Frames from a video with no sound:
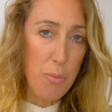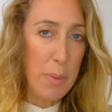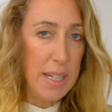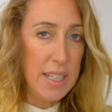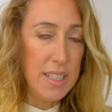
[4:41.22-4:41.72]

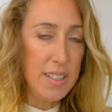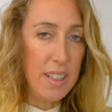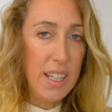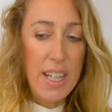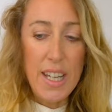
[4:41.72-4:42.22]
bead,
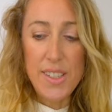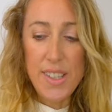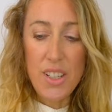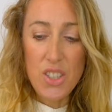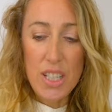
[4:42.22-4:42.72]
it's
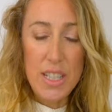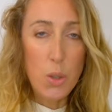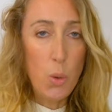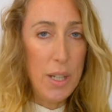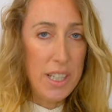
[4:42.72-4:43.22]
actually
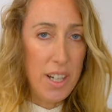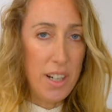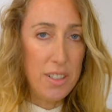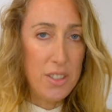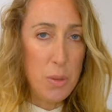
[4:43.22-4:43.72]

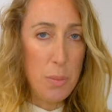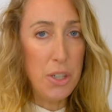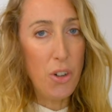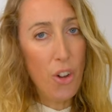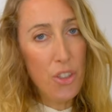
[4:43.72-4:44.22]
quicker to put
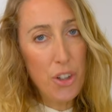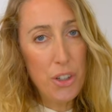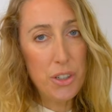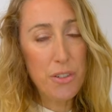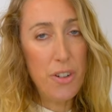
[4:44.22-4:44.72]
it on the
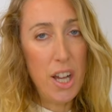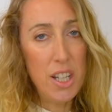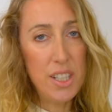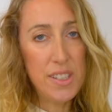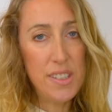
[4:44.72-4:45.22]
hook
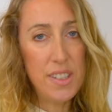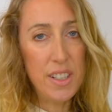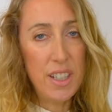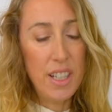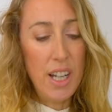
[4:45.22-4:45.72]
first
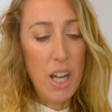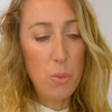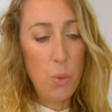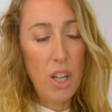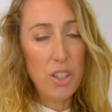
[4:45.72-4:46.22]
and
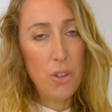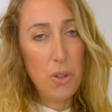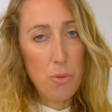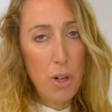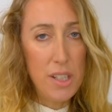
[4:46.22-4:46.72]
work on the
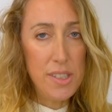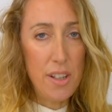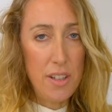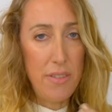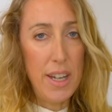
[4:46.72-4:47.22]
right
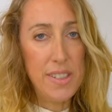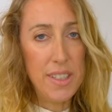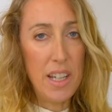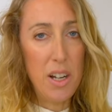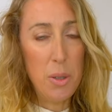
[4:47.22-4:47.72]
side
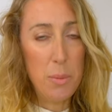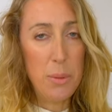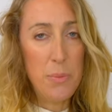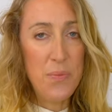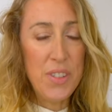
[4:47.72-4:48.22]
facing up,
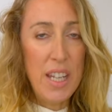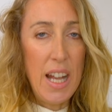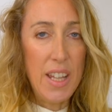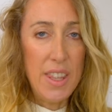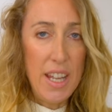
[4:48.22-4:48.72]

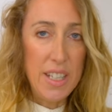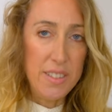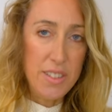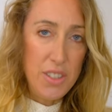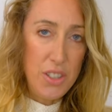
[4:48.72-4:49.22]
and
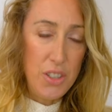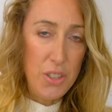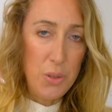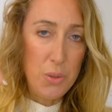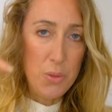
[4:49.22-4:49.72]
then
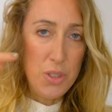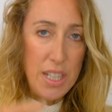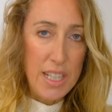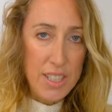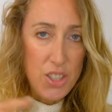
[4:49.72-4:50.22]
to
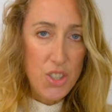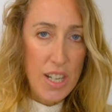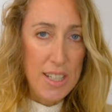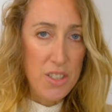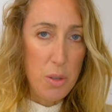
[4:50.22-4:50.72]

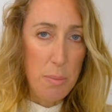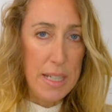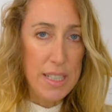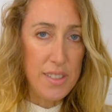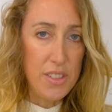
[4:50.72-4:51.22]
interchange the
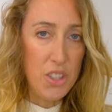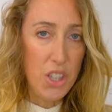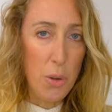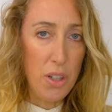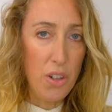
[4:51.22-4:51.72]
beads as you
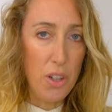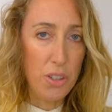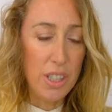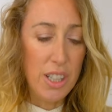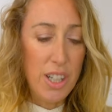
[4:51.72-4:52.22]
go along,